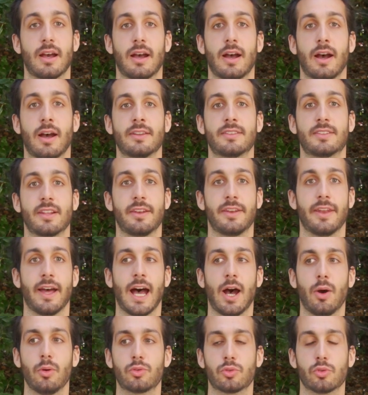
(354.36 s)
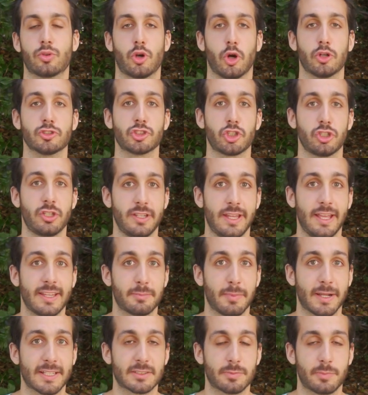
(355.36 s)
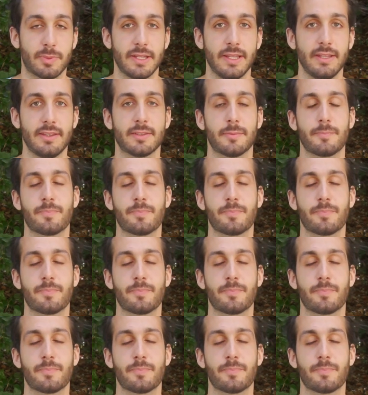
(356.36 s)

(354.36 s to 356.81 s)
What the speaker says: until now to consolidate my split,